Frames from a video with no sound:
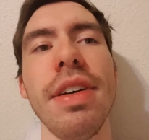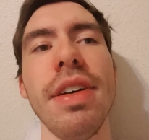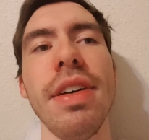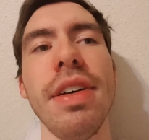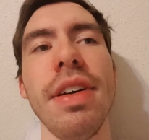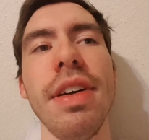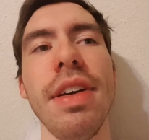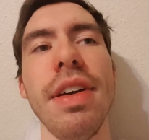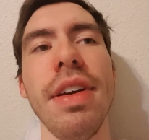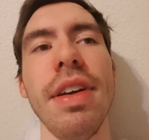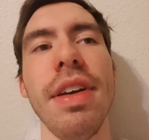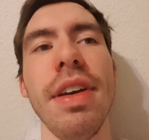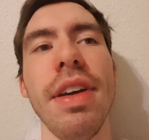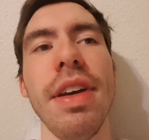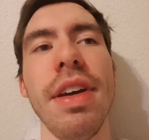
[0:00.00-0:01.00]

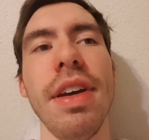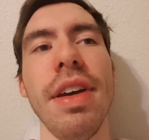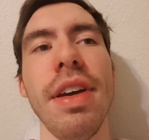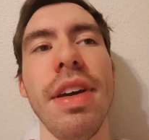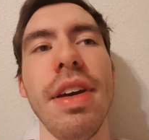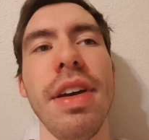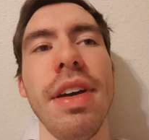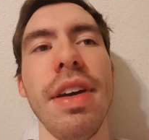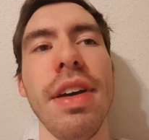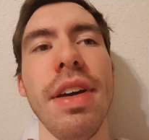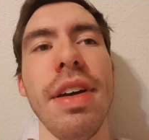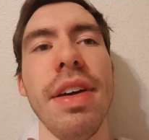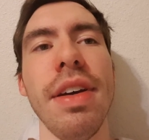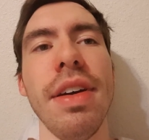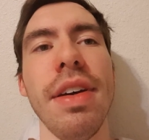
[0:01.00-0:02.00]

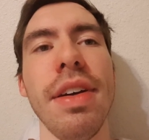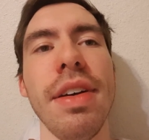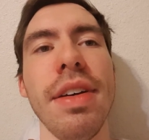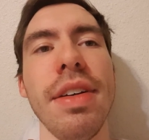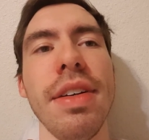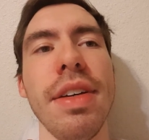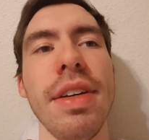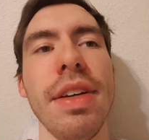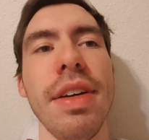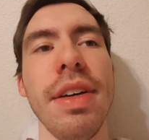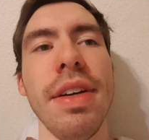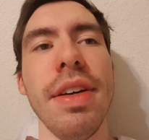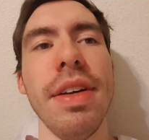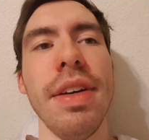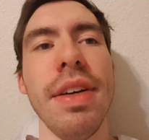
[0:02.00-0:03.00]

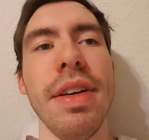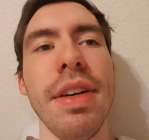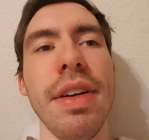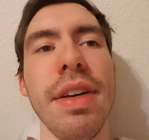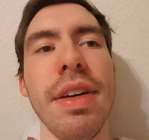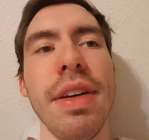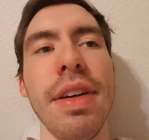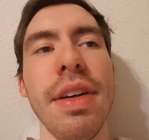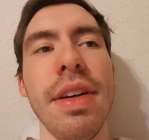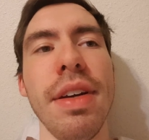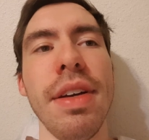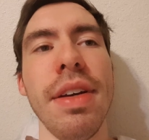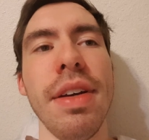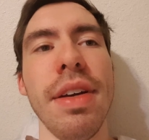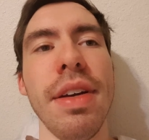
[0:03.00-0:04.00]

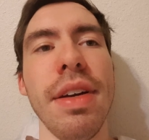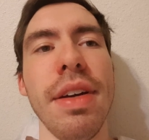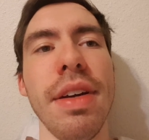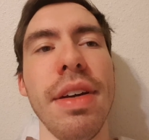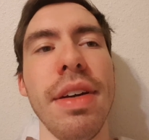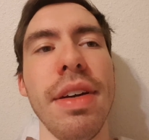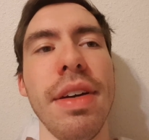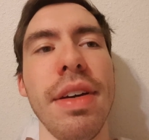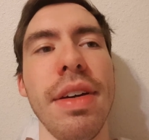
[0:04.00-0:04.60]
No one is speaking in this clip.